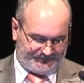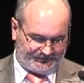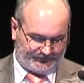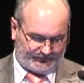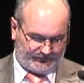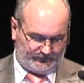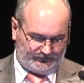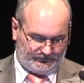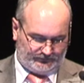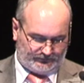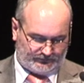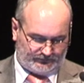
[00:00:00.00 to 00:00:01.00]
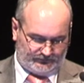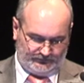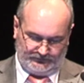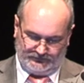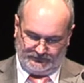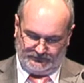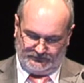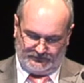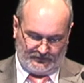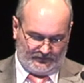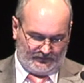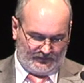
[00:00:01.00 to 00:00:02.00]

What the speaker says: No one is speaking in this clip.